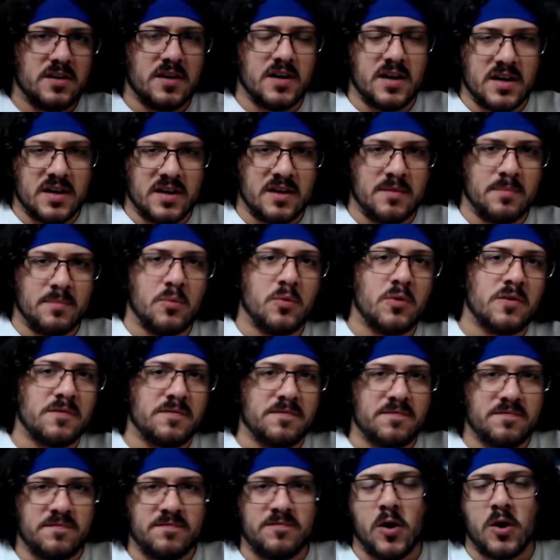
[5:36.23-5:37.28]
a more
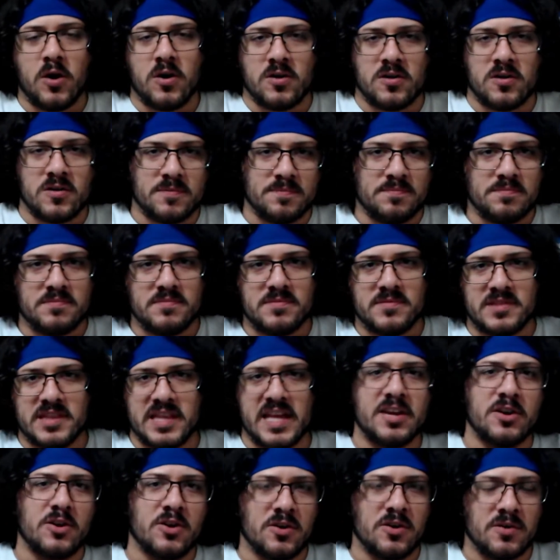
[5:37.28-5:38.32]
far
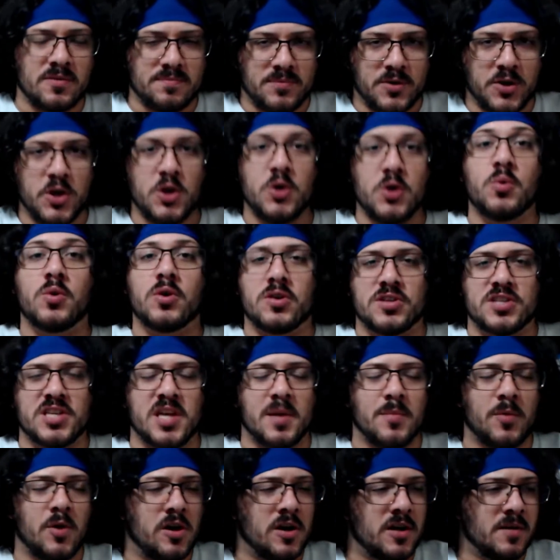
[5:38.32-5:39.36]
later, newer
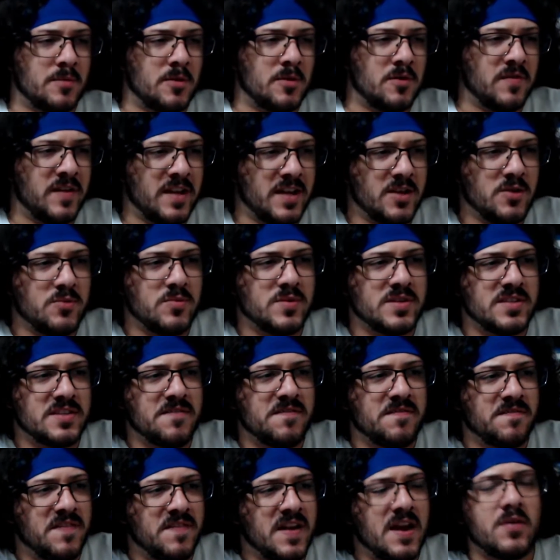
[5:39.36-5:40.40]
Sammo Hung movie. It was a
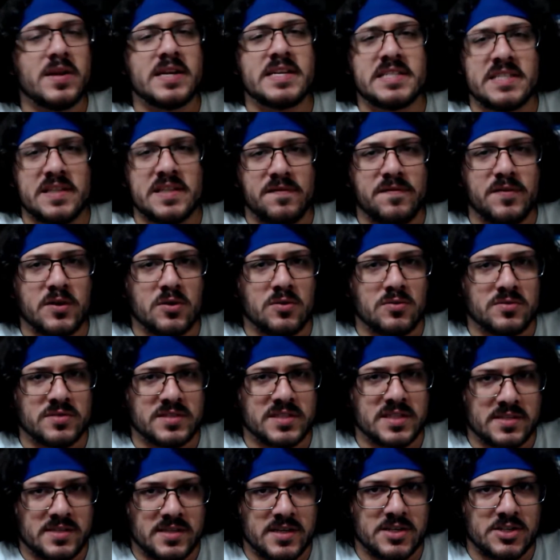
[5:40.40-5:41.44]
very difficult
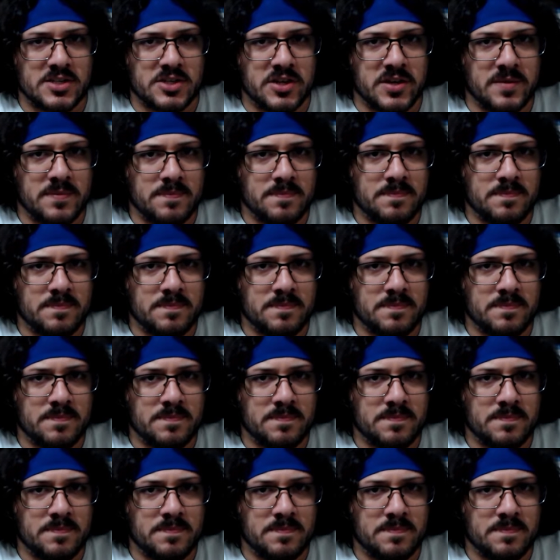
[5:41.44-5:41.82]
decision.